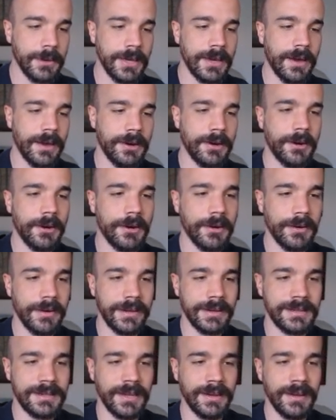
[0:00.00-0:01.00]
we got
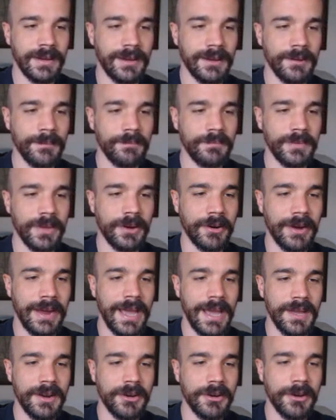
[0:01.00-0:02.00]
our, um, our
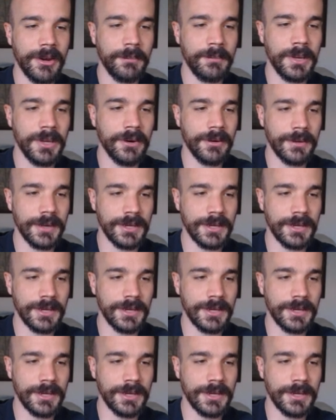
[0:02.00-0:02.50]
header up here.